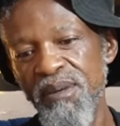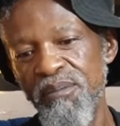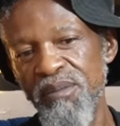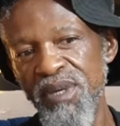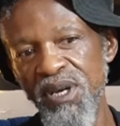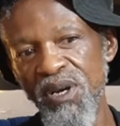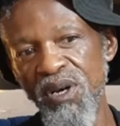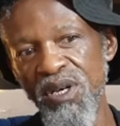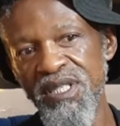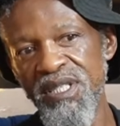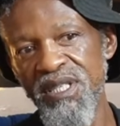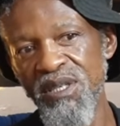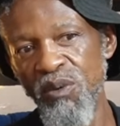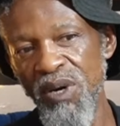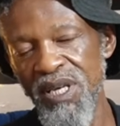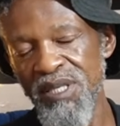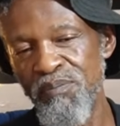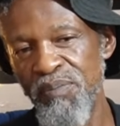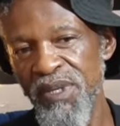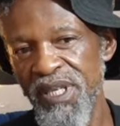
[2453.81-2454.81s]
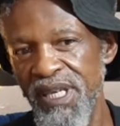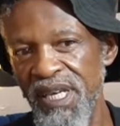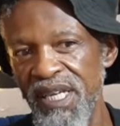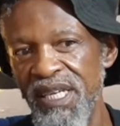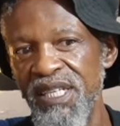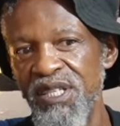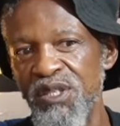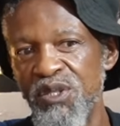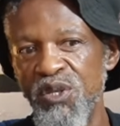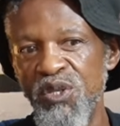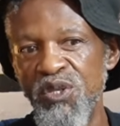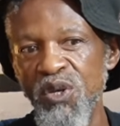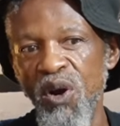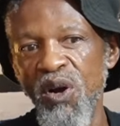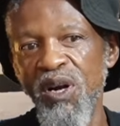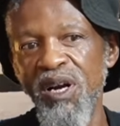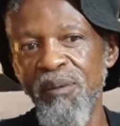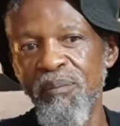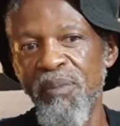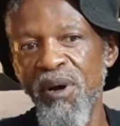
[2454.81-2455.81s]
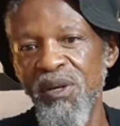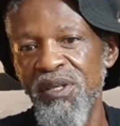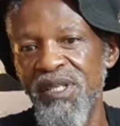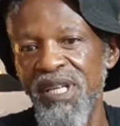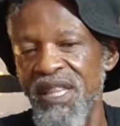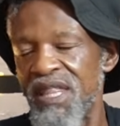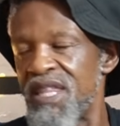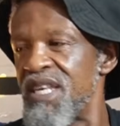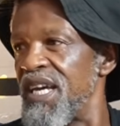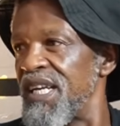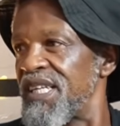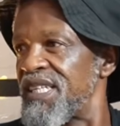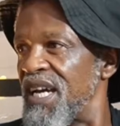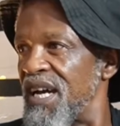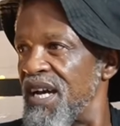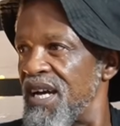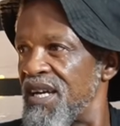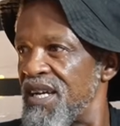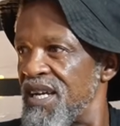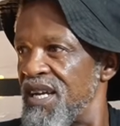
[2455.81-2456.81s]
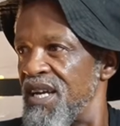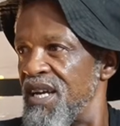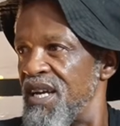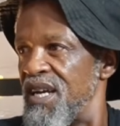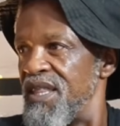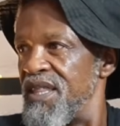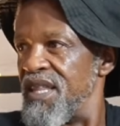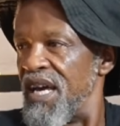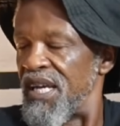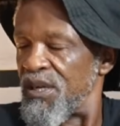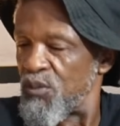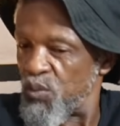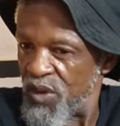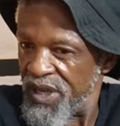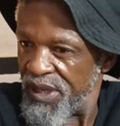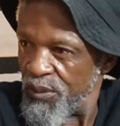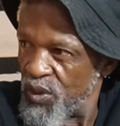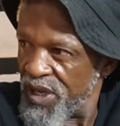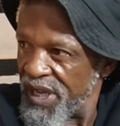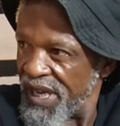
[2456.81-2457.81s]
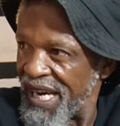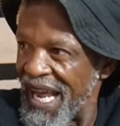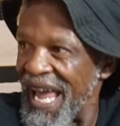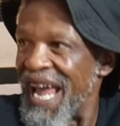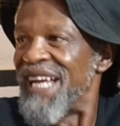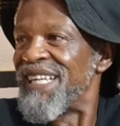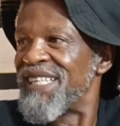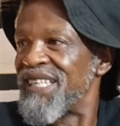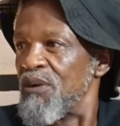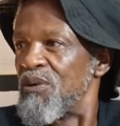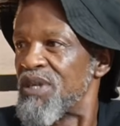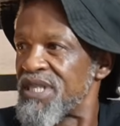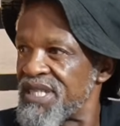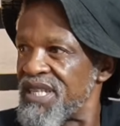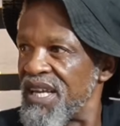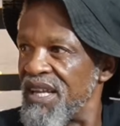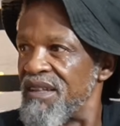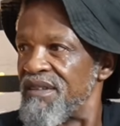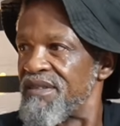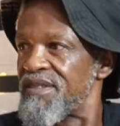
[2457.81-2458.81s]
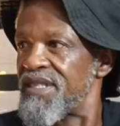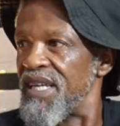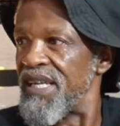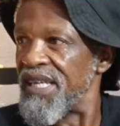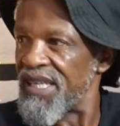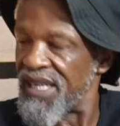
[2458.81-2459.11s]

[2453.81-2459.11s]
because he was beginning to talk about the theater that we write ourselves.